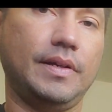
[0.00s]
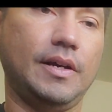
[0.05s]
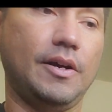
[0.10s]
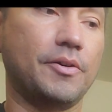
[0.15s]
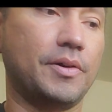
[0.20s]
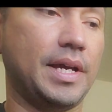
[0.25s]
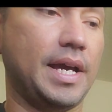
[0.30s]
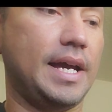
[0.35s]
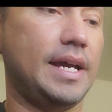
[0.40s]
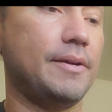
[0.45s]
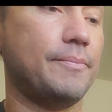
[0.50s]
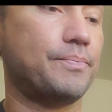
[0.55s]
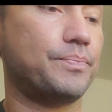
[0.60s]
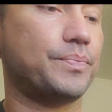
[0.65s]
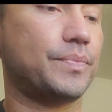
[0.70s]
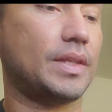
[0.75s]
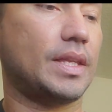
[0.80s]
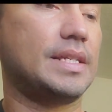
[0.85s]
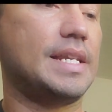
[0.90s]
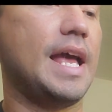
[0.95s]
Okay.
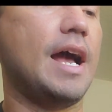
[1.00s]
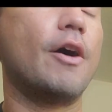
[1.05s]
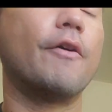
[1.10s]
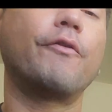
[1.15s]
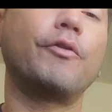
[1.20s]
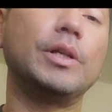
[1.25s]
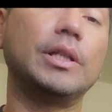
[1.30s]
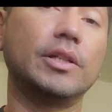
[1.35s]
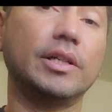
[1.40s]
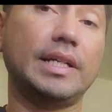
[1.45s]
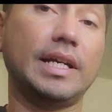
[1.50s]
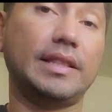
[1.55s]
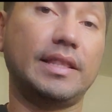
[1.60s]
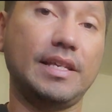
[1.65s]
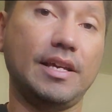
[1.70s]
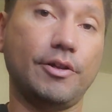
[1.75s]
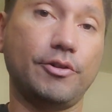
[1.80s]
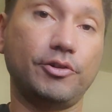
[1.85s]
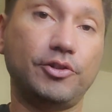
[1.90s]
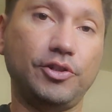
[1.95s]
Now if we look at
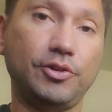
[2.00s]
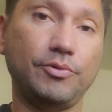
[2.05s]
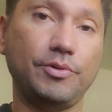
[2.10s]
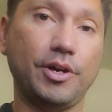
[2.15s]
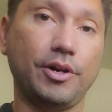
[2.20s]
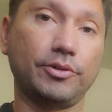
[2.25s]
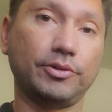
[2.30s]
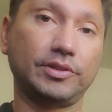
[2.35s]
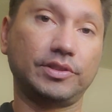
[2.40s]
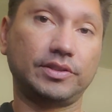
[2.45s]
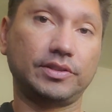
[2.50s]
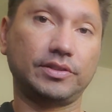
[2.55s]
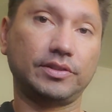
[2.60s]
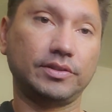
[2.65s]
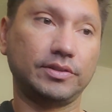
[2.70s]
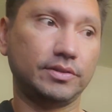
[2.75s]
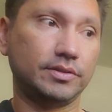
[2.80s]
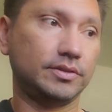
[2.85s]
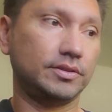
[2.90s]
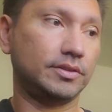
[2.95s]
the other two notes,
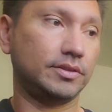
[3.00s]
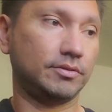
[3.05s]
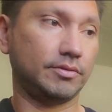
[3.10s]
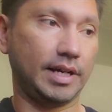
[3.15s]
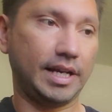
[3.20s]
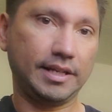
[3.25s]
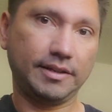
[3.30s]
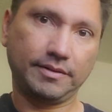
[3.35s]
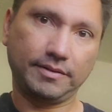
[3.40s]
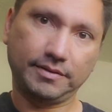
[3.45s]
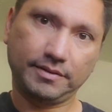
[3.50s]
right?